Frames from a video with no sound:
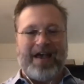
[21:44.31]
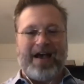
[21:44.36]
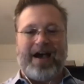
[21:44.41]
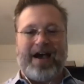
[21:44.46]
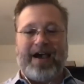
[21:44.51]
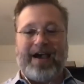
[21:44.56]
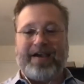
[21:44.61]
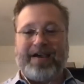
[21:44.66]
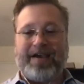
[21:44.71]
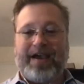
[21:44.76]

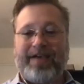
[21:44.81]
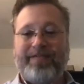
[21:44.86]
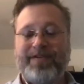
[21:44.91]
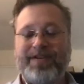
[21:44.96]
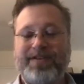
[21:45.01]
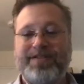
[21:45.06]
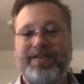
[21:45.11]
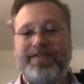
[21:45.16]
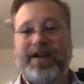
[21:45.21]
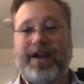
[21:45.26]
Uh, having
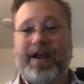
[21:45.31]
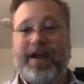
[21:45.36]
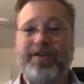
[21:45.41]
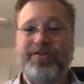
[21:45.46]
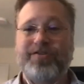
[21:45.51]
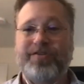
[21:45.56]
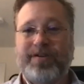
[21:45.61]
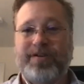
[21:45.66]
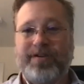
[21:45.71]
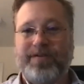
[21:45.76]
said that, I
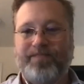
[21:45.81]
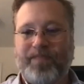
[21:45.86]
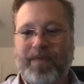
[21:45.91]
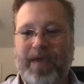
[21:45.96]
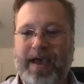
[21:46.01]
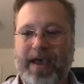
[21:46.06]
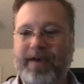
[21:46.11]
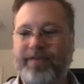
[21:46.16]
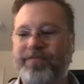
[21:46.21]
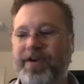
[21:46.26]
actually
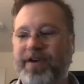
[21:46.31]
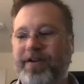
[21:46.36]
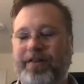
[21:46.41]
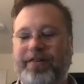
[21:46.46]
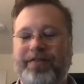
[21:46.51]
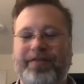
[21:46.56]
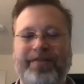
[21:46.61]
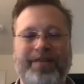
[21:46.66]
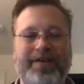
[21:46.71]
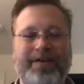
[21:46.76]
have done a
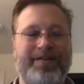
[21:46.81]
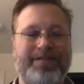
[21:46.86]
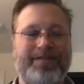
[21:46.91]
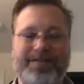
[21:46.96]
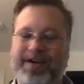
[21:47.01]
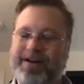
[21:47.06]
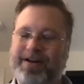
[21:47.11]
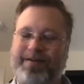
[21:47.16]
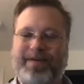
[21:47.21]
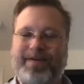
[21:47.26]
little
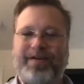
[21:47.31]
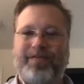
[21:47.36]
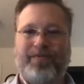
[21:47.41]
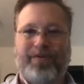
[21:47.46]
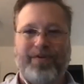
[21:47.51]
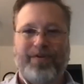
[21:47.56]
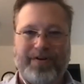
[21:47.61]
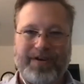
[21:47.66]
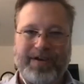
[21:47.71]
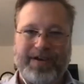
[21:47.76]
tiny bit of
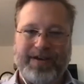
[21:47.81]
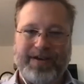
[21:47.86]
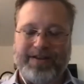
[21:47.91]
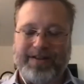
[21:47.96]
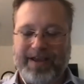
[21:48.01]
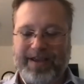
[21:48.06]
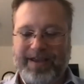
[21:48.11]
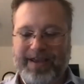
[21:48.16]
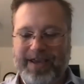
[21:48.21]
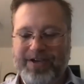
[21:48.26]
work in
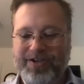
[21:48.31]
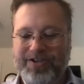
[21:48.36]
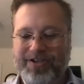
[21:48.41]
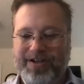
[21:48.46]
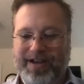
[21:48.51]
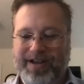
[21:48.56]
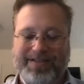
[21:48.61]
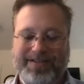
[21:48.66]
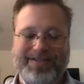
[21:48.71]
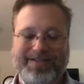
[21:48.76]

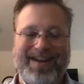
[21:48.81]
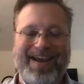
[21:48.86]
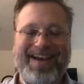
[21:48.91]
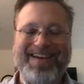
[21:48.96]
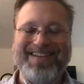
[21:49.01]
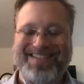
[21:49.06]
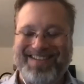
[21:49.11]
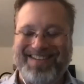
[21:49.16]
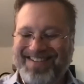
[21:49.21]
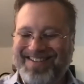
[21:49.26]
glycation and
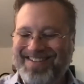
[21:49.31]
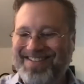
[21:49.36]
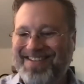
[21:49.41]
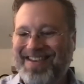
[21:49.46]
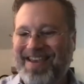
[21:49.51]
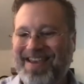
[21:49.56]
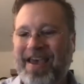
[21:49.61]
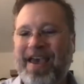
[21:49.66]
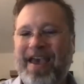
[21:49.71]
senescence,